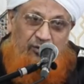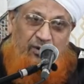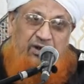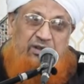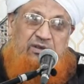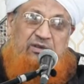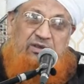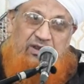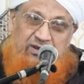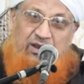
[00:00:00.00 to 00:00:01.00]
convert
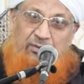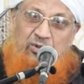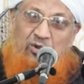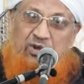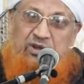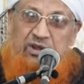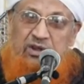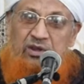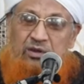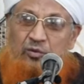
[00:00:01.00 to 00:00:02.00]
this
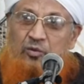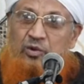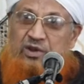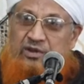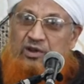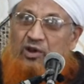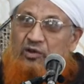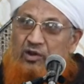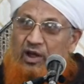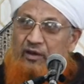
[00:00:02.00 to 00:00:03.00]
community who is
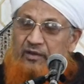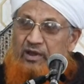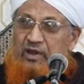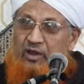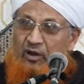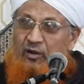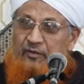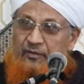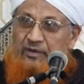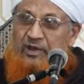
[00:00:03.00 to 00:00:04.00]
not aware
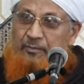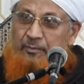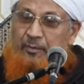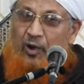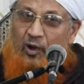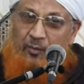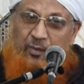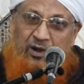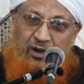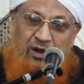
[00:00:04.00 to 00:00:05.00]
of the
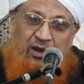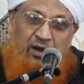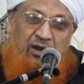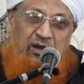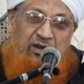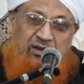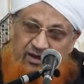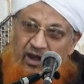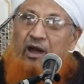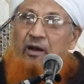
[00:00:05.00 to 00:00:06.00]
proper
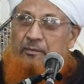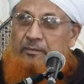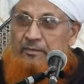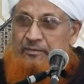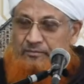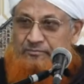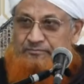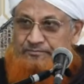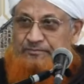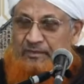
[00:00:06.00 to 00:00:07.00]
Islam.
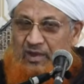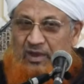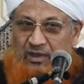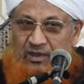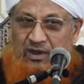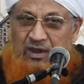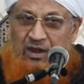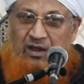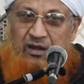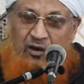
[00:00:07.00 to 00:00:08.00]

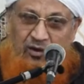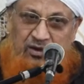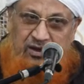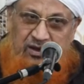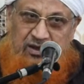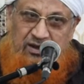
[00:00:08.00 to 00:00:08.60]
They are not